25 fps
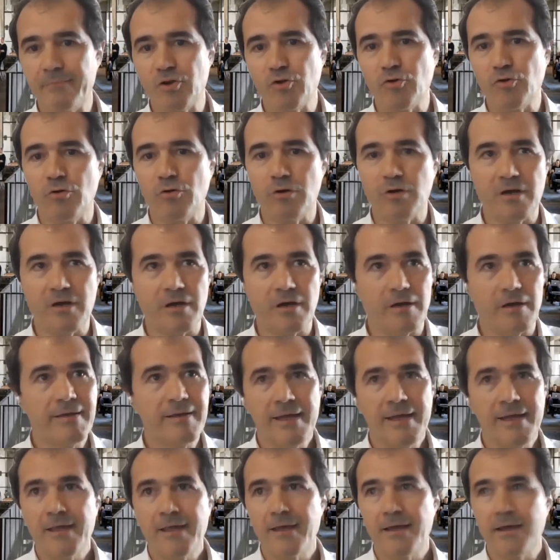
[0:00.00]

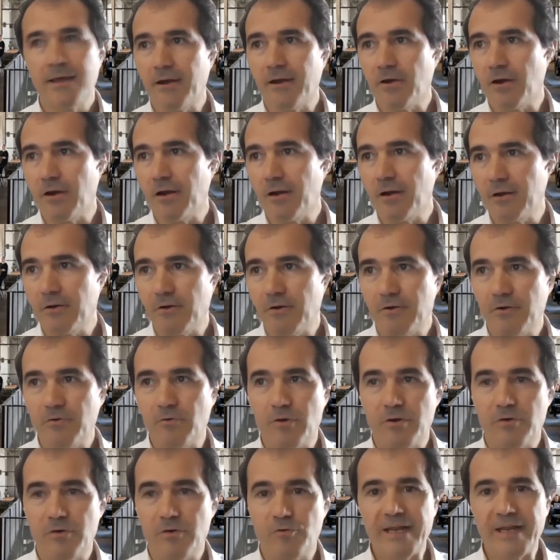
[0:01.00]

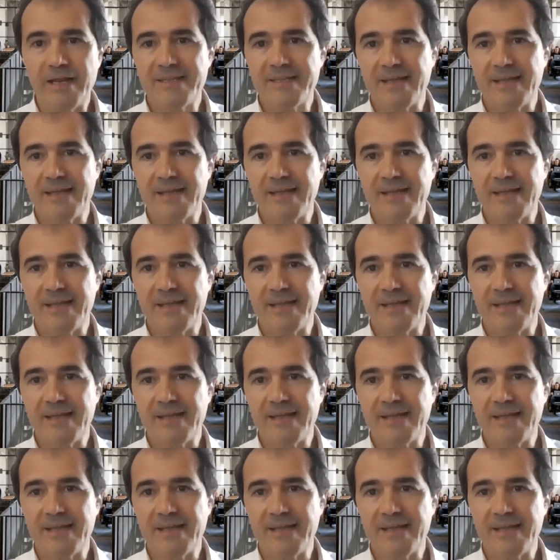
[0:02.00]
real